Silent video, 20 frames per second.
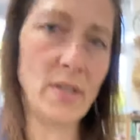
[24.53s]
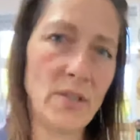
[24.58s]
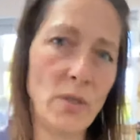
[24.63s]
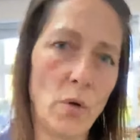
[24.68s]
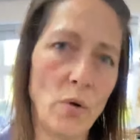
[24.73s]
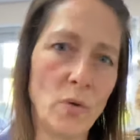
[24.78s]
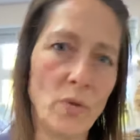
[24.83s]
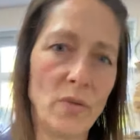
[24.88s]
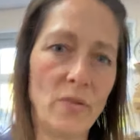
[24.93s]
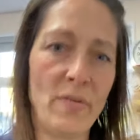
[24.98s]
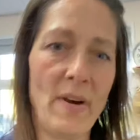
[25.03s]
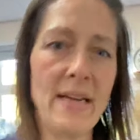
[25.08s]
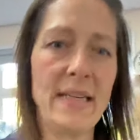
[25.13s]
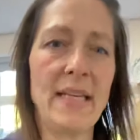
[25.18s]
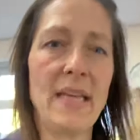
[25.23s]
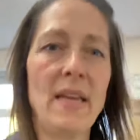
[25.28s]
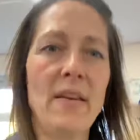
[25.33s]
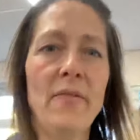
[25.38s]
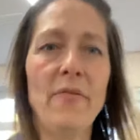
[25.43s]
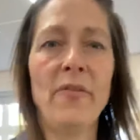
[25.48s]
songs
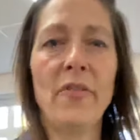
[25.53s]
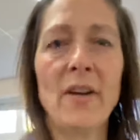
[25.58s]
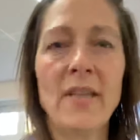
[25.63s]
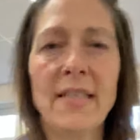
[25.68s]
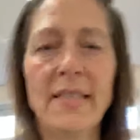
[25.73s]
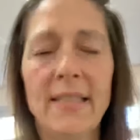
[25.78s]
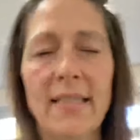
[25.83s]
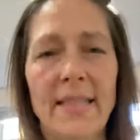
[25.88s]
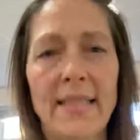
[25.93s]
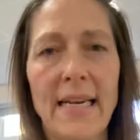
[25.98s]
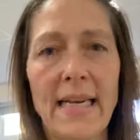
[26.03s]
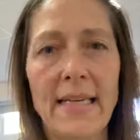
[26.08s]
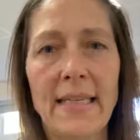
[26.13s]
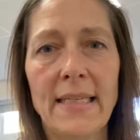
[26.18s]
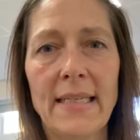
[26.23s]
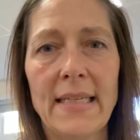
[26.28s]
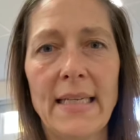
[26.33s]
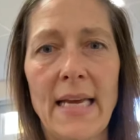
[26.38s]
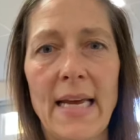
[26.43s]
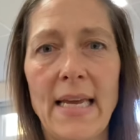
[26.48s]
ready for us to sing
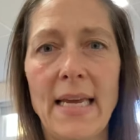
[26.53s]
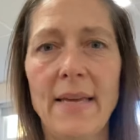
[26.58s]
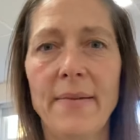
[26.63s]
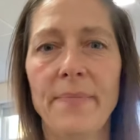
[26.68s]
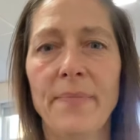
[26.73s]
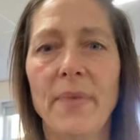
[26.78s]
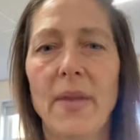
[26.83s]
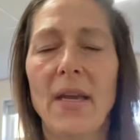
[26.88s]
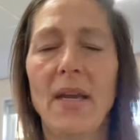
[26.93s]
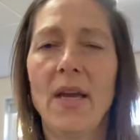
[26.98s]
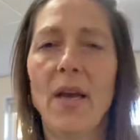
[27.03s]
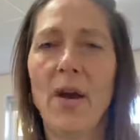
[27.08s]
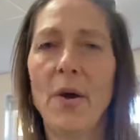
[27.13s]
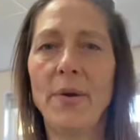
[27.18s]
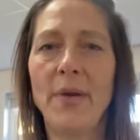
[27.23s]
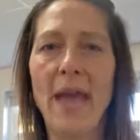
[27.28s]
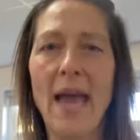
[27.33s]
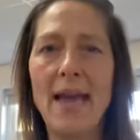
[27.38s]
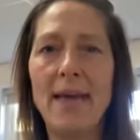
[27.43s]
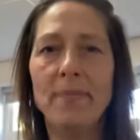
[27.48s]
today.
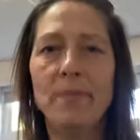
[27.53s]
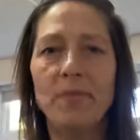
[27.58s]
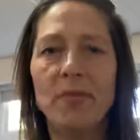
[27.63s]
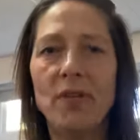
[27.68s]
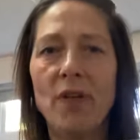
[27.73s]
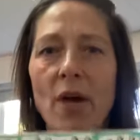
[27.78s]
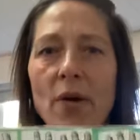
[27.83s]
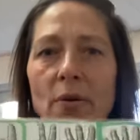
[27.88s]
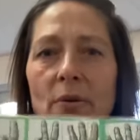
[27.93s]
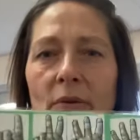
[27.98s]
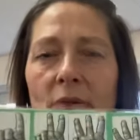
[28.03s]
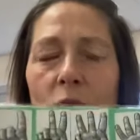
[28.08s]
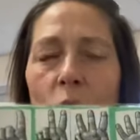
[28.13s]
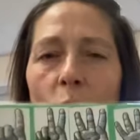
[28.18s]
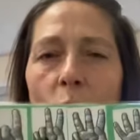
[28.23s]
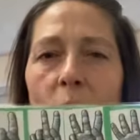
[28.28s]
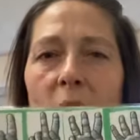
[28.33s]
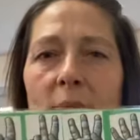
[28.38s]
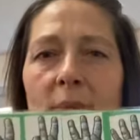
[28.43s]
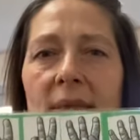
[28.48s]
Okay, so
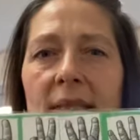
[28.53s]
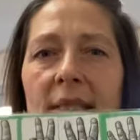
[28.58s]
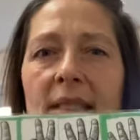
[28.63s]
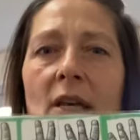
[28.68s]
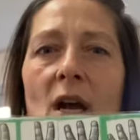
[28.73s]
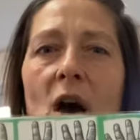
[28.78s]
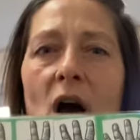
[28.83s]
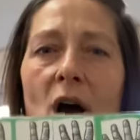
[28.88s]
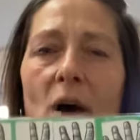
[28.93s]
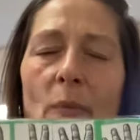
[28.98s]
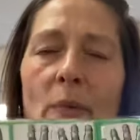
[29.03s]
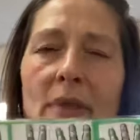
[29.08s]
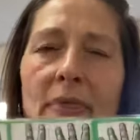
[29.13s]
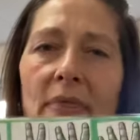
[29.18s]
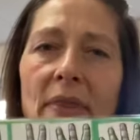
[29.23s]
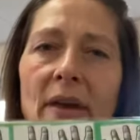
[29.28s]
thought we would start with